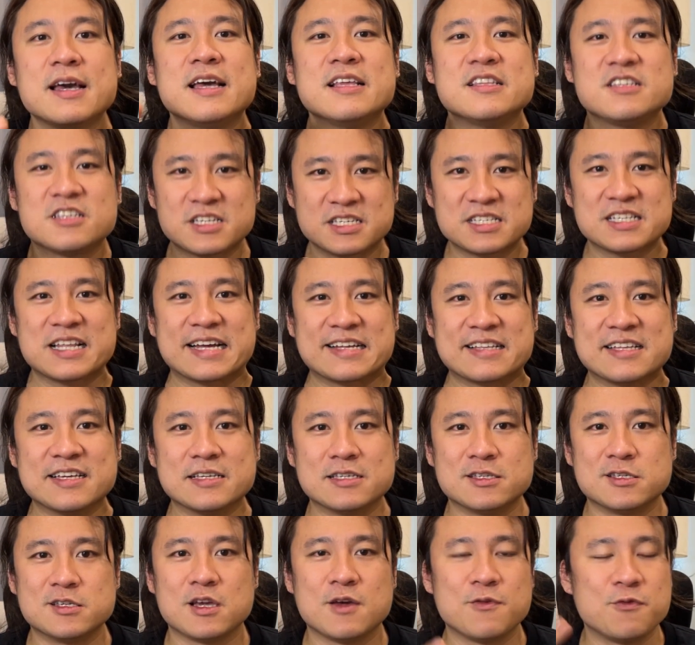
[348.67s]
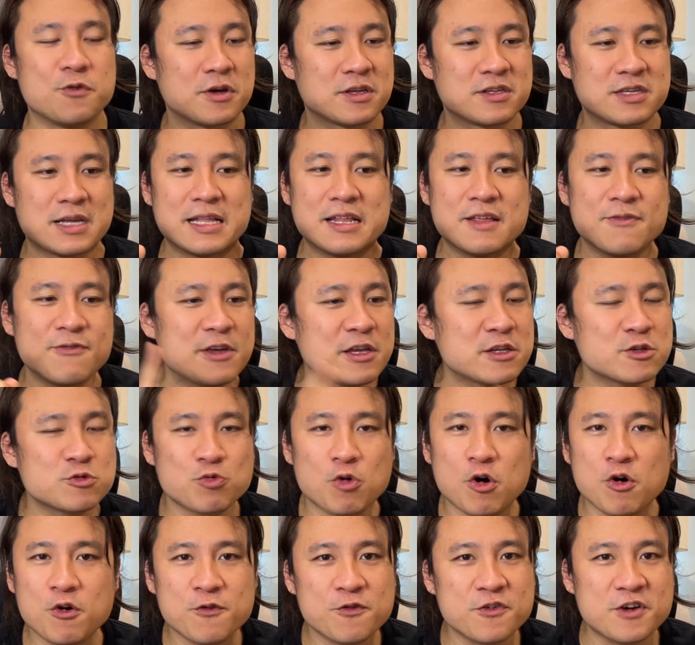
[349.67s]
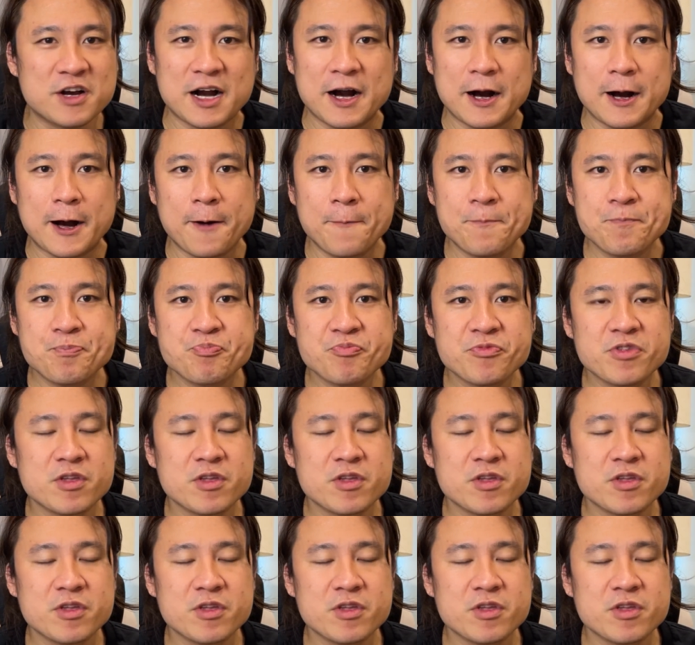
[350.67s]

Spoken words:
Just like this, if anything's wrong with your car,